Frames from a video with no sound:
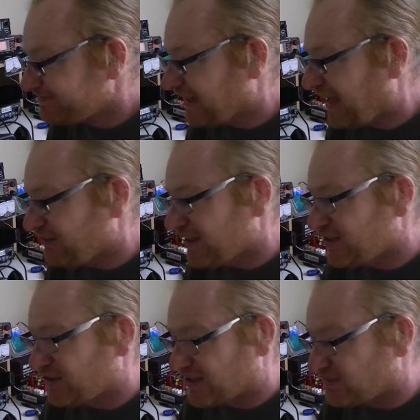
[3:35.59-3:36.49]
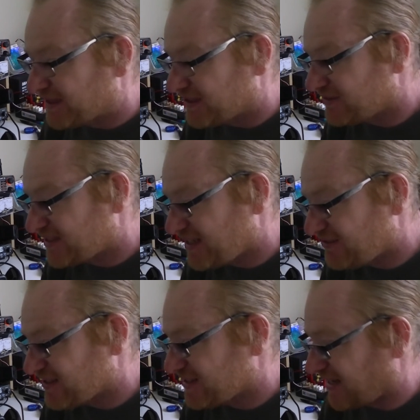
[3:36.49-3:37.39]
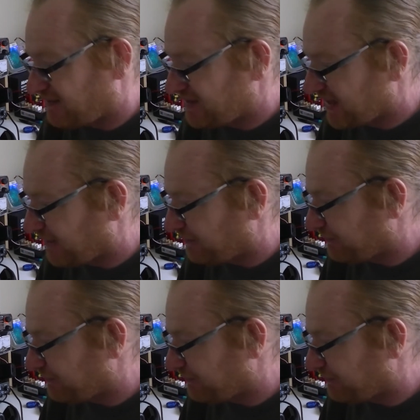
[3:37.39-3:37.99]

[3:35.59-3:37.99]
How can it transmit and receive at the same time?